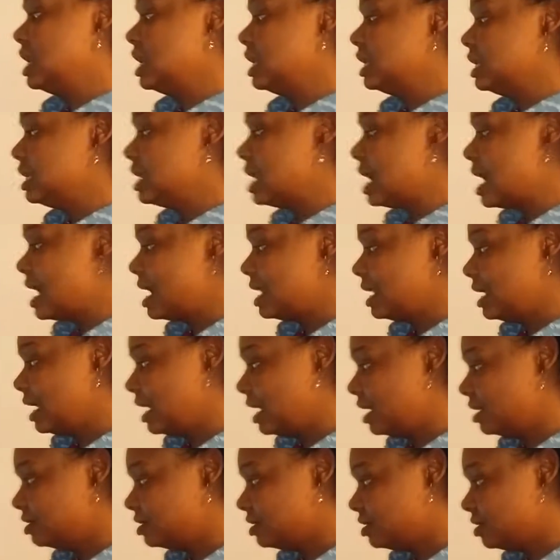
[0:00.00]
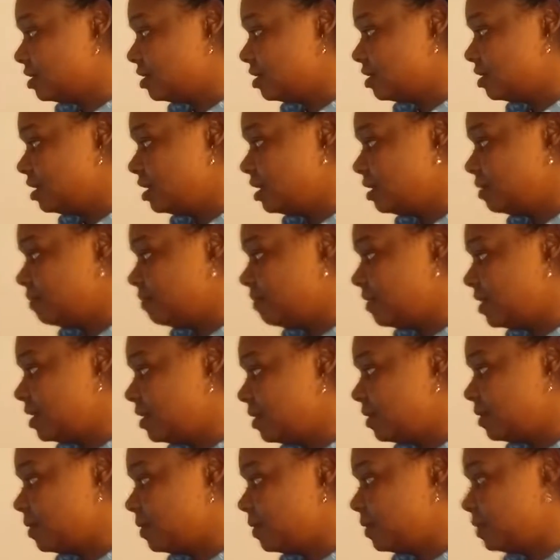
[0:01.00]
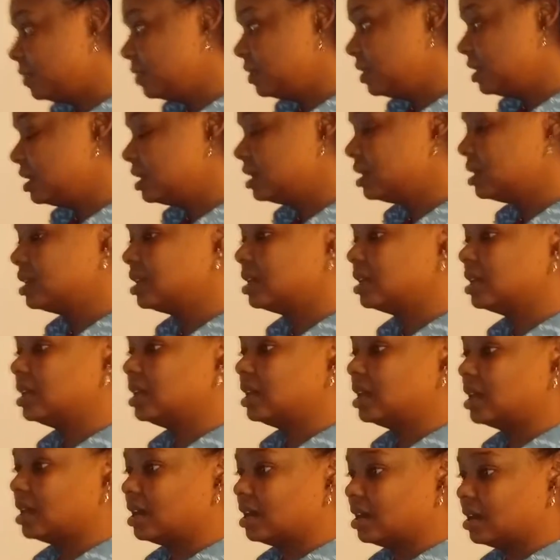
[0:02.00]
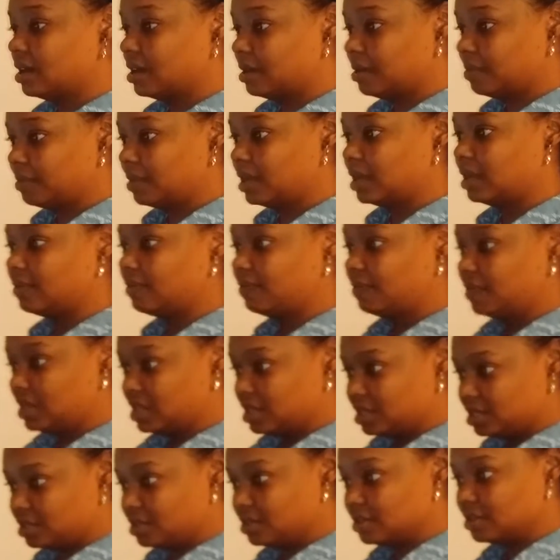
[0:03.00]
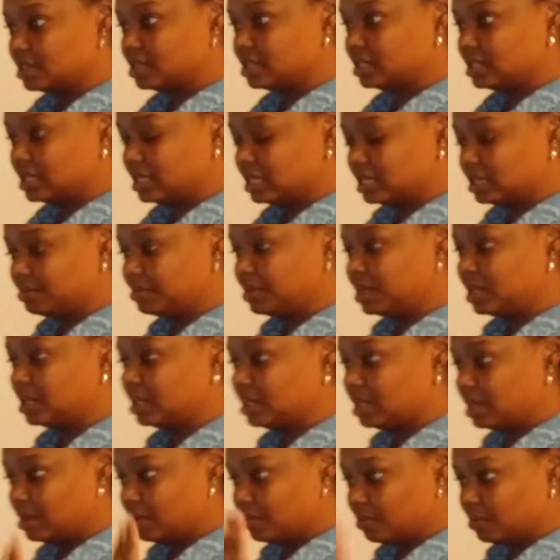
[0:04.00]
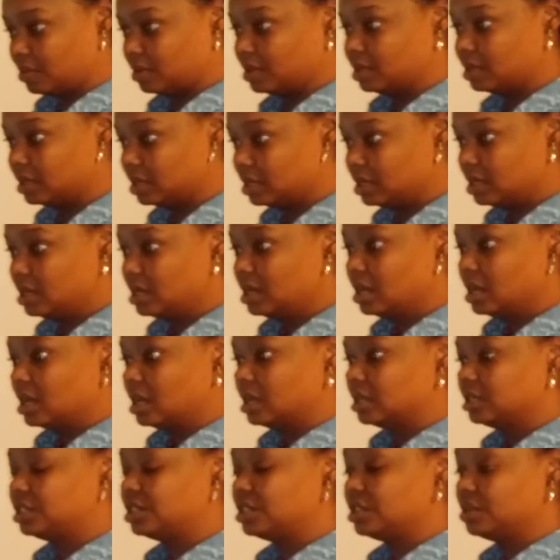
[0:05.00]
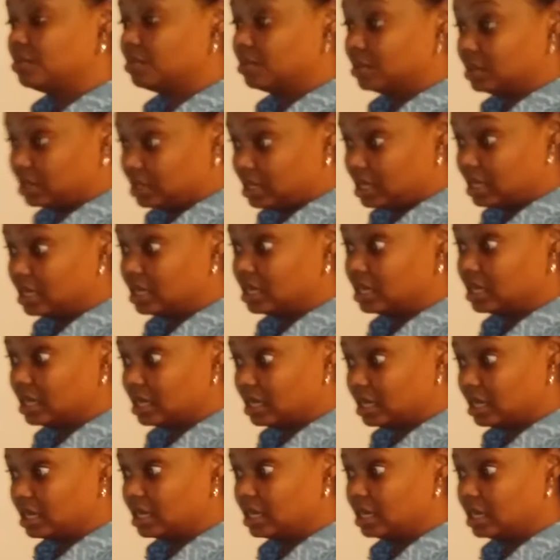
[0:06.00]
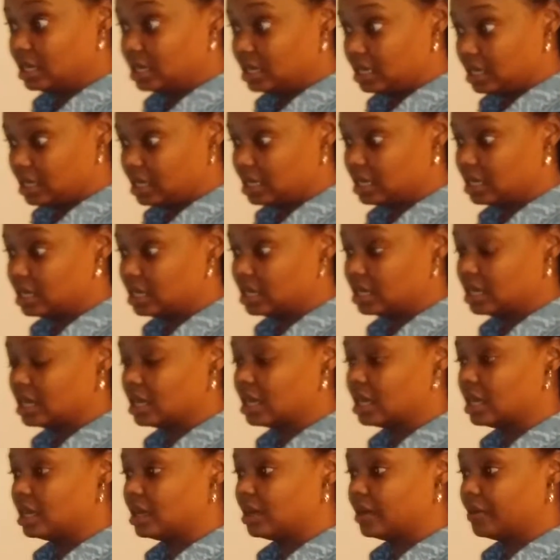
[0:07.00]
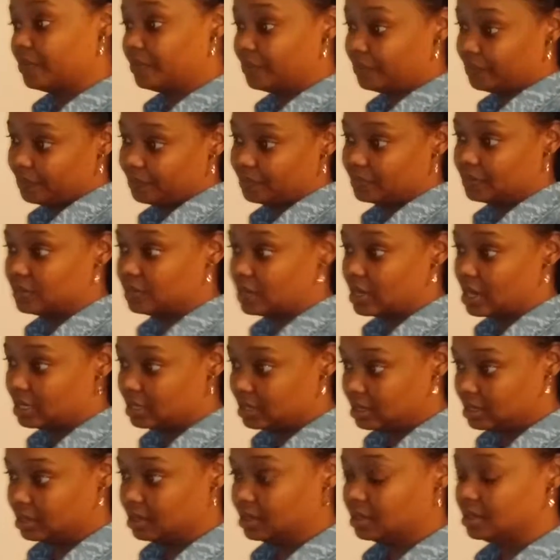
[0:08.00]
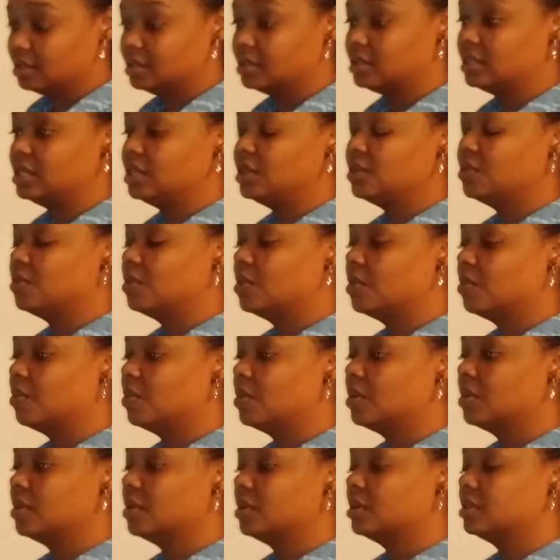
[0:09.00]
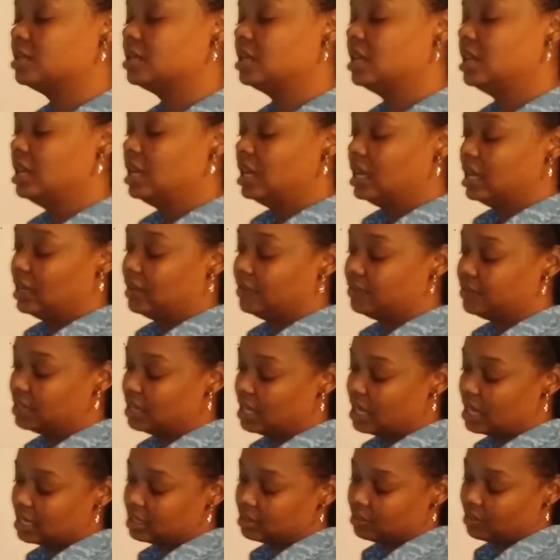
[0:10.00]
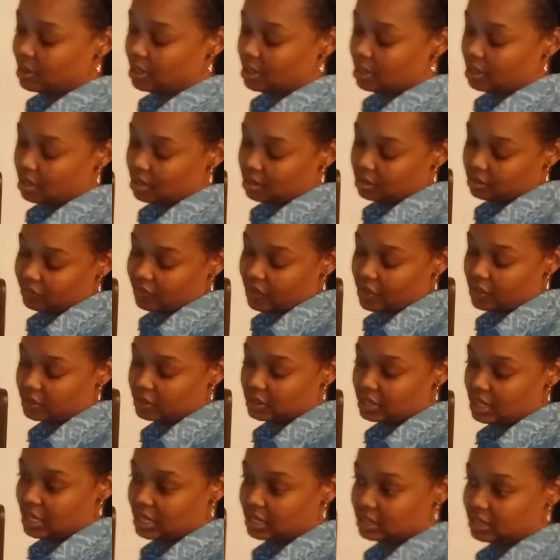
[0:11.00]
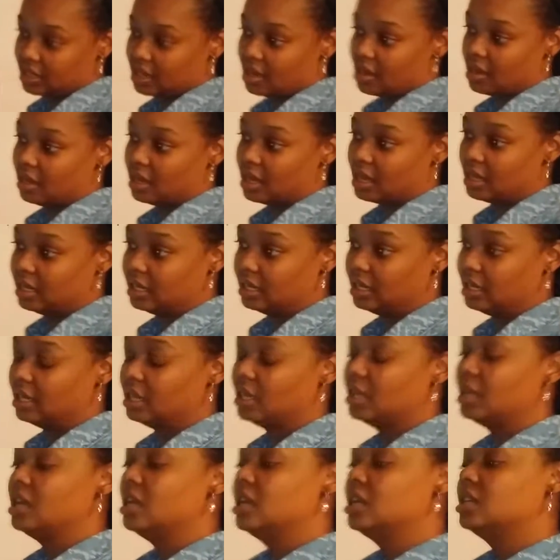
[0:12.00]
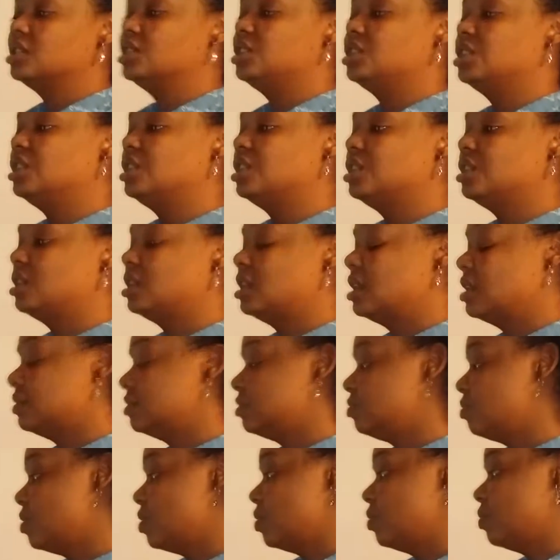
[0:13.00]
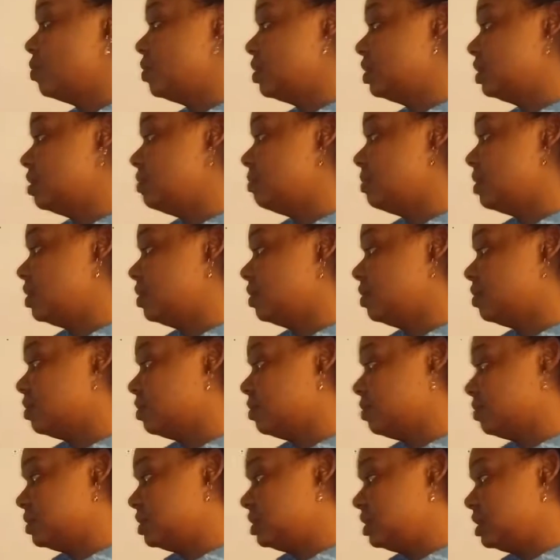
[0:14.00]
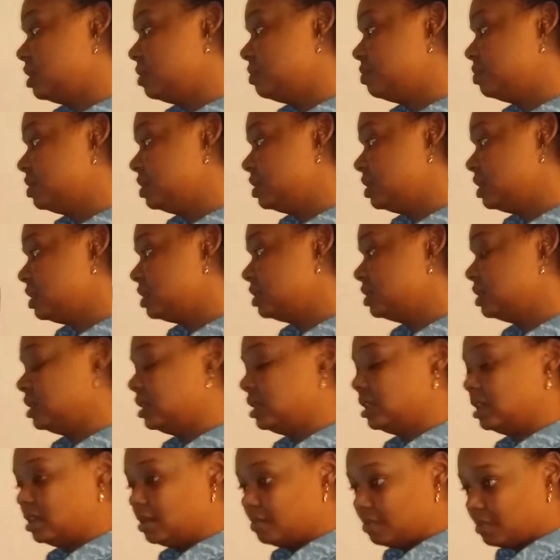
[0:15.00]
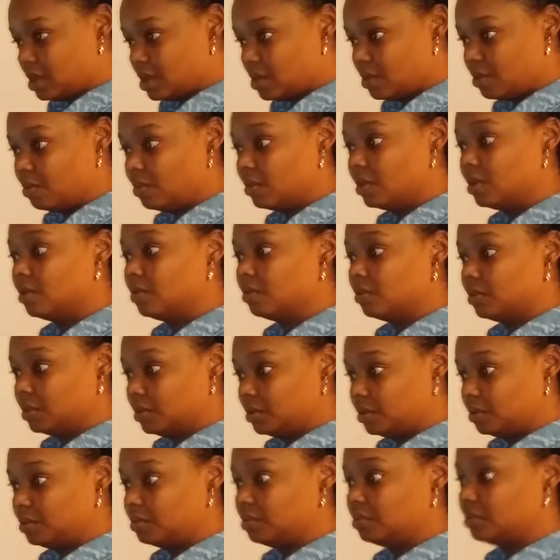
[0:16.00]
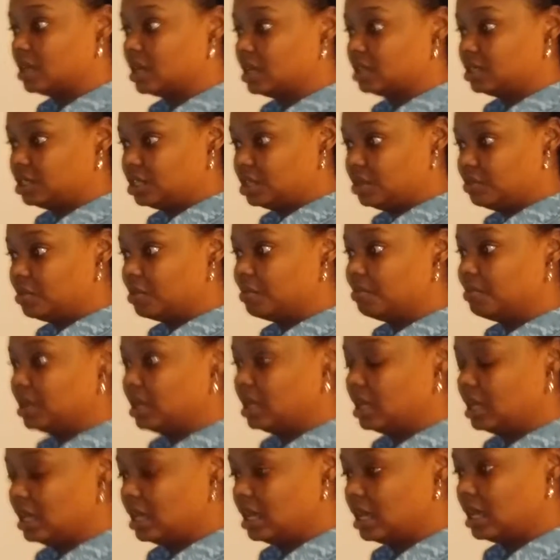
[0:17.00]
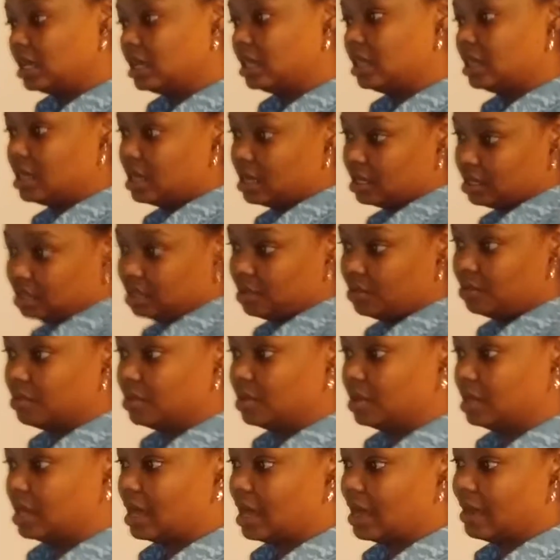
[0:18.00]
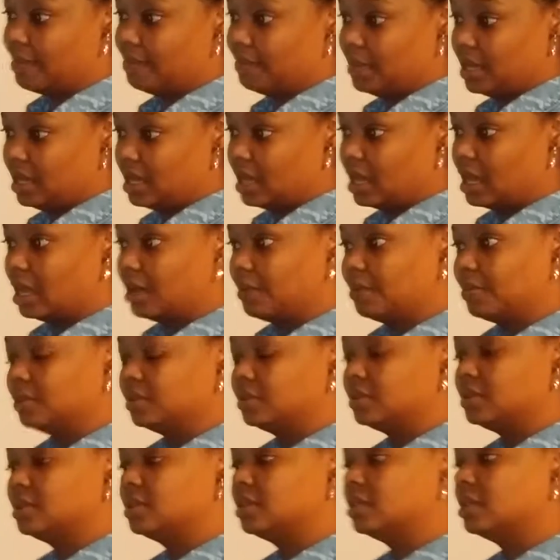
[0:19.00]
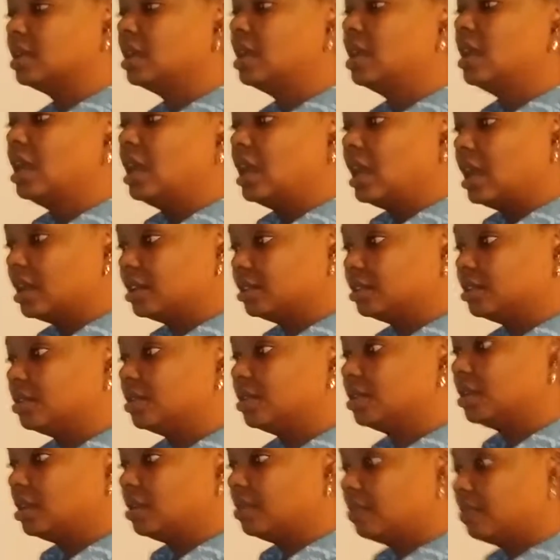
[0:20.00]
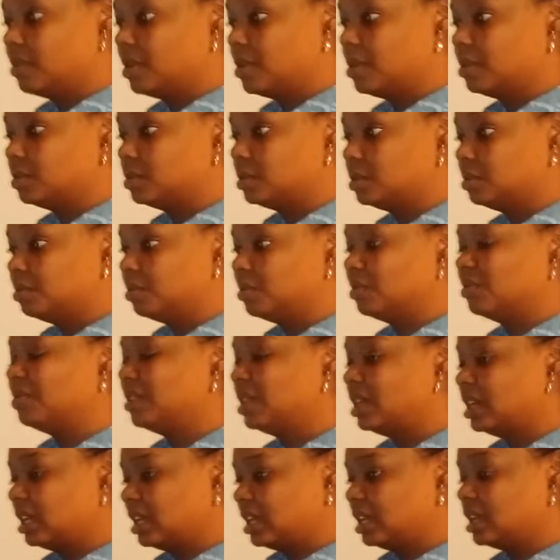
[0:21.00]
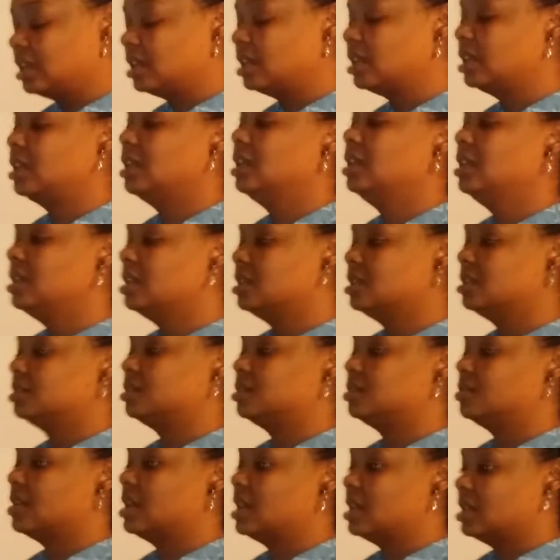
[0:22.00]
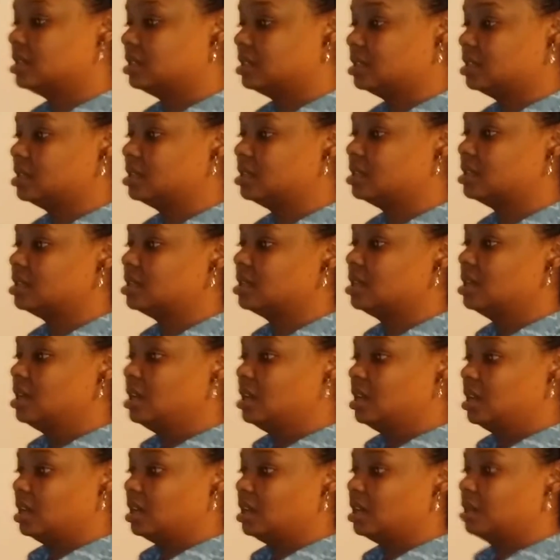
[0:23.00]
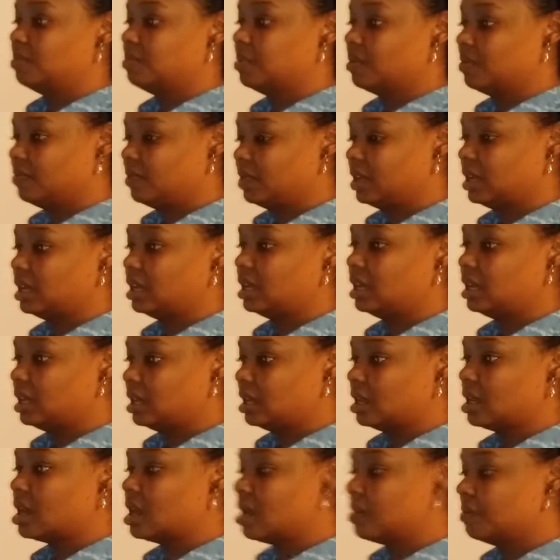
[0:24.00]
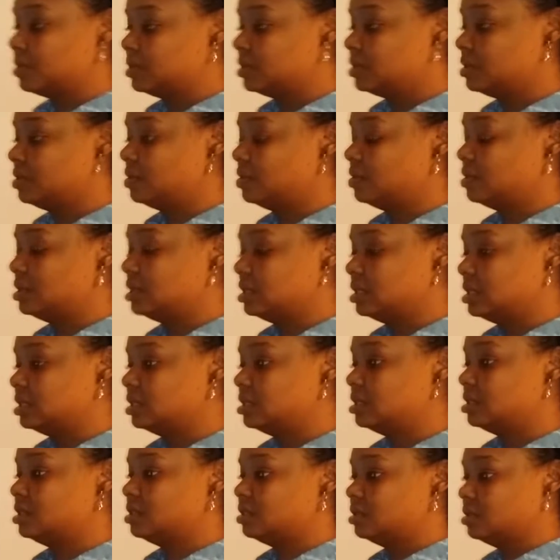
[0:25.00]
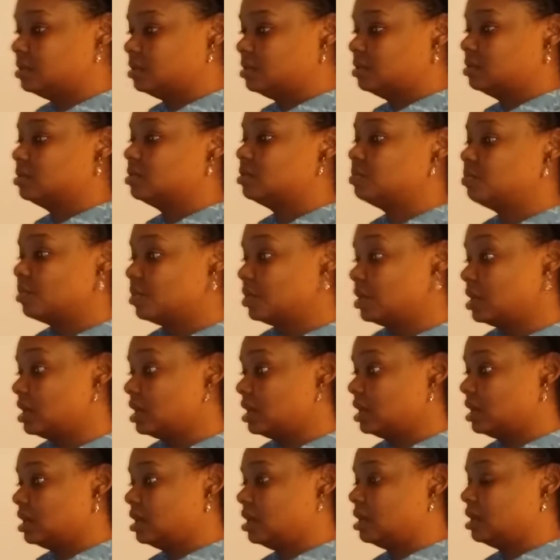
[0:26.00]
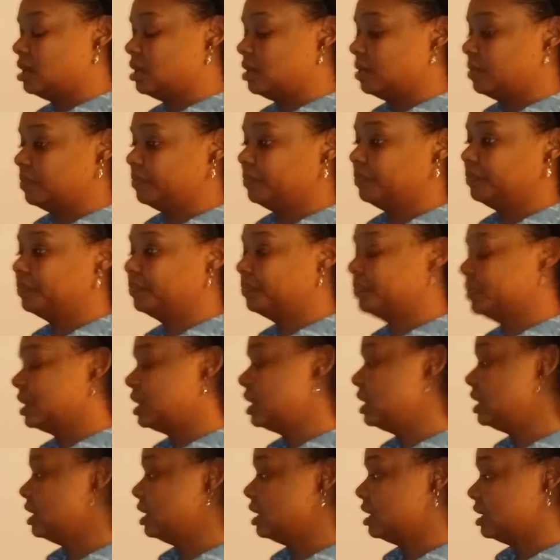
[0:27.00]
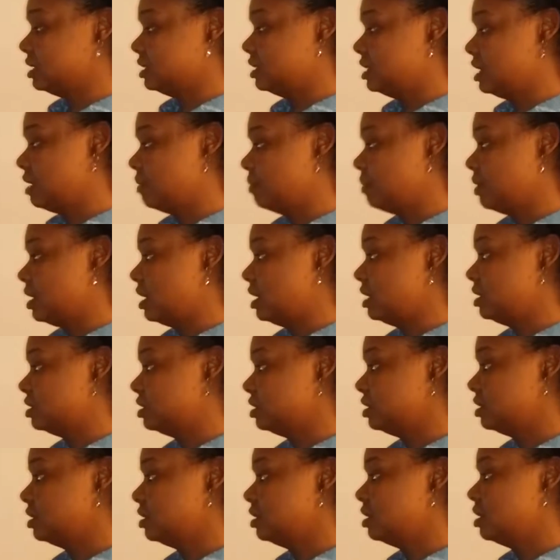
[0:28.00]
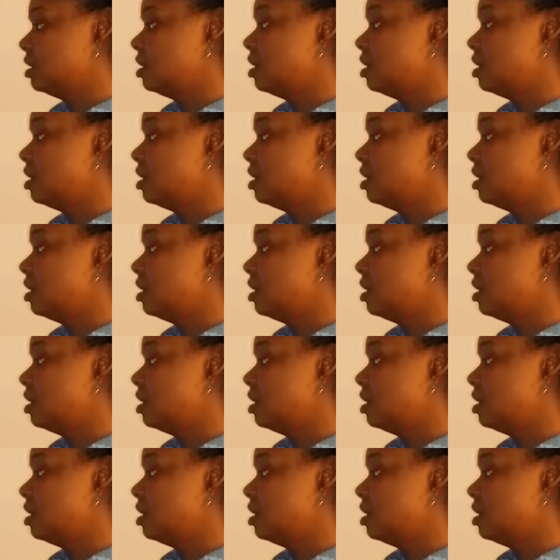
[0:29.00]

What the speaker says: not answered her hip phone and finish her assessment, and then when she was done, try to see who it was. If she has one of those phones that has a call ID, she could have spoke with the medical receptionist and let them know what room that she would be in and that she would not be able to answer her hip phone to prevent any distractions and prevent any opportunities to spread any contamination.